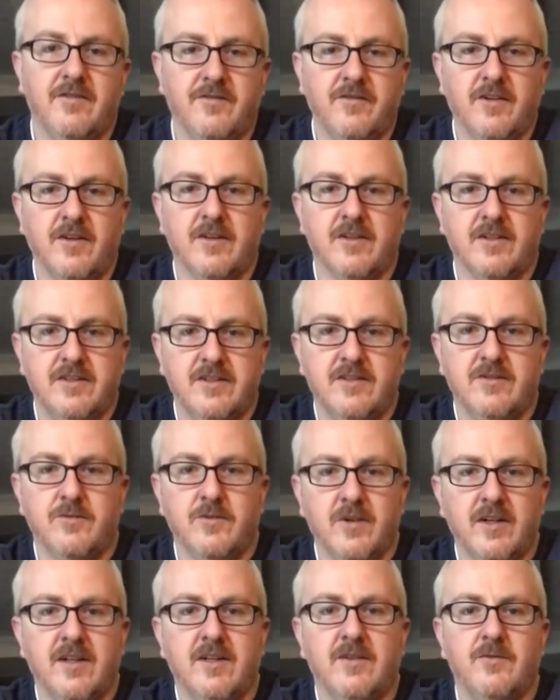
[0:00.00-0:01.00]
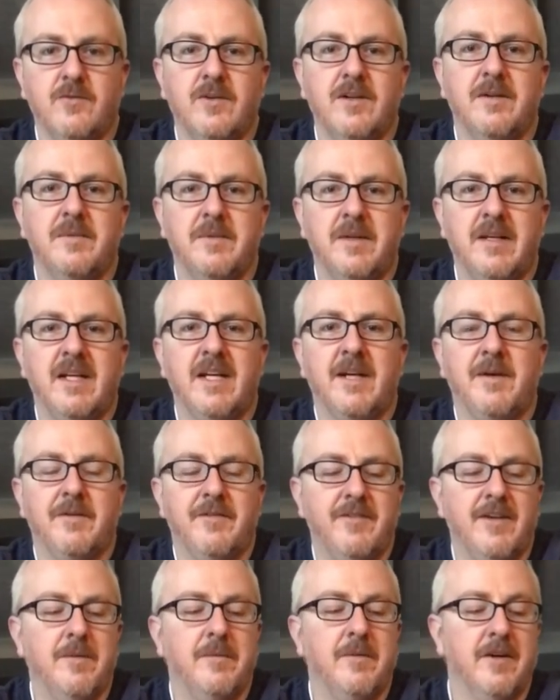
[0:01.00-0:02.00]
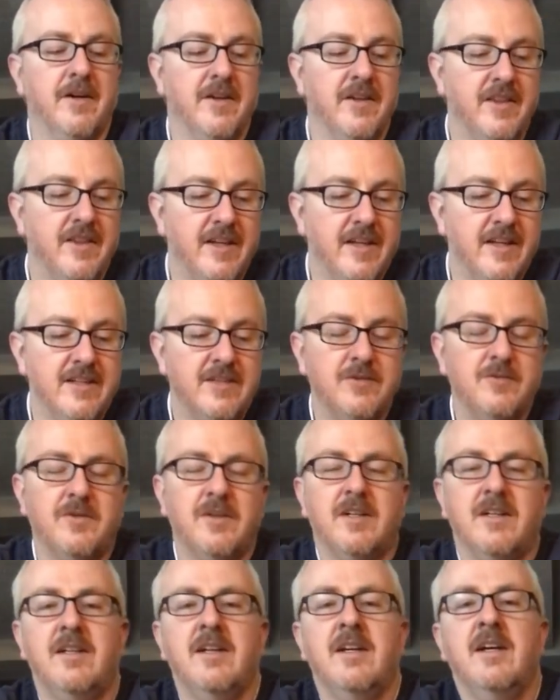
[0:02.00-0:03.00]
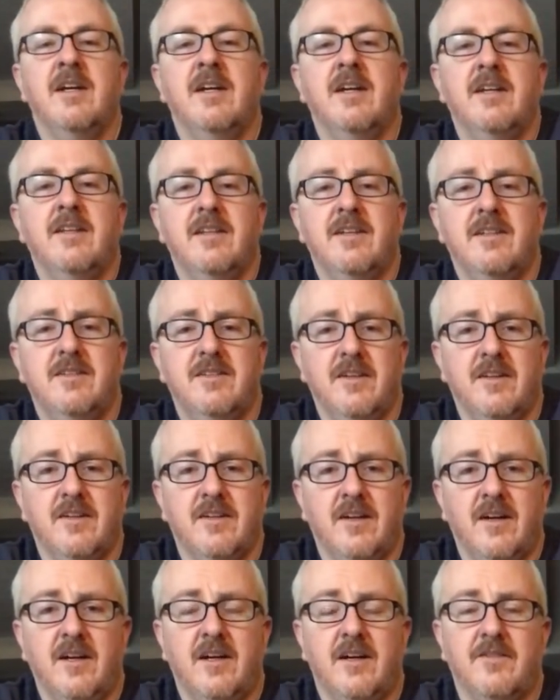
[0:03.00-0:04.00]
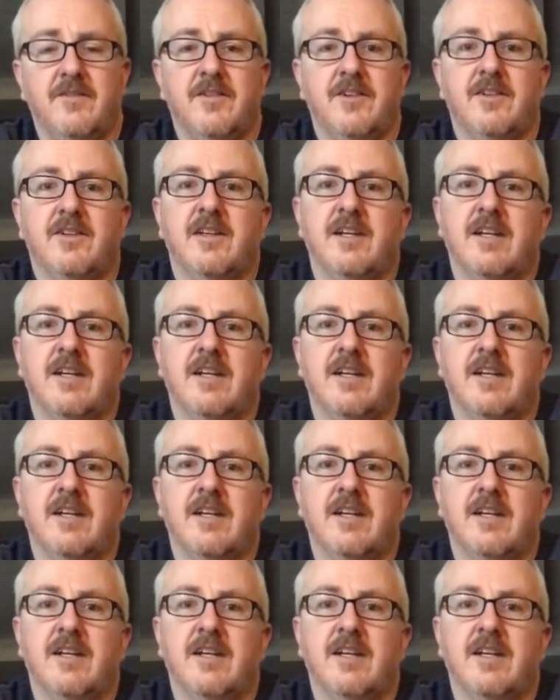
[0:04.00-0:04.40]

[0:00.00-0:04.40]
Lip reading: first where he became a vampire. This one, they started off and you're